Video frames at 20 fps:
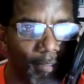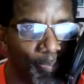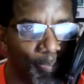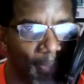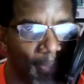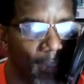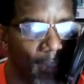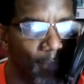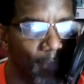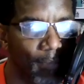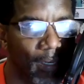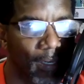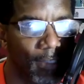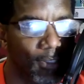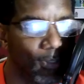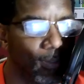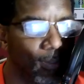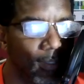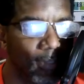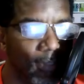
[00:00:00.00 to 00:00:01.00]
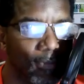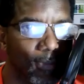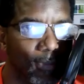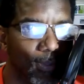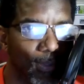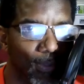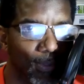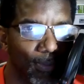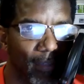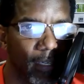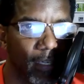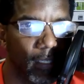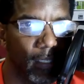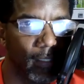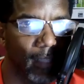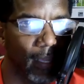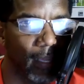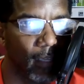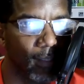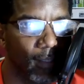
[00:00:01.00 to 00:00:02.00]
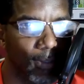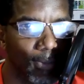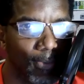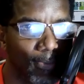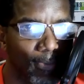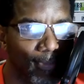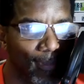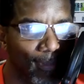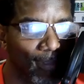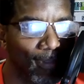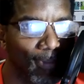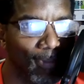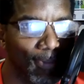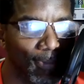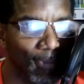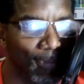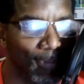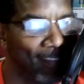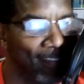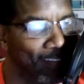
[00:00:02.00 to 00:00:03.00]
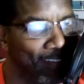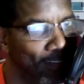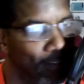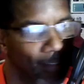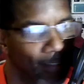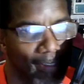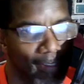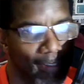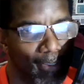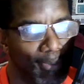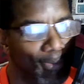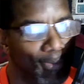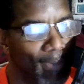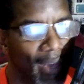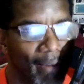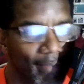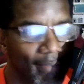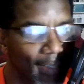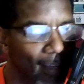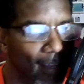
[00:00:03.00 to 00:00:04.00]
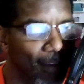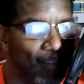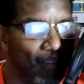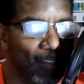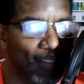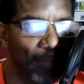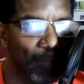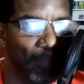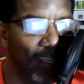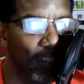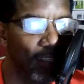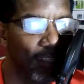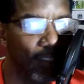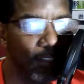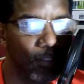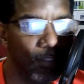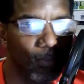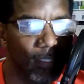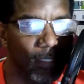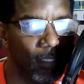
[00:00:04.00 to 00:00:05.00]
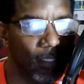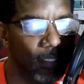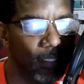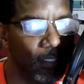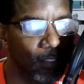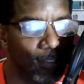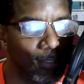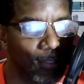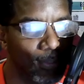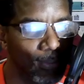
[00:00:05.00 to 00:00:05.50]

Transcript: it's kind of my Jordan rule, right? Like, dude, you have yeah. to have some of that in you to get. You, you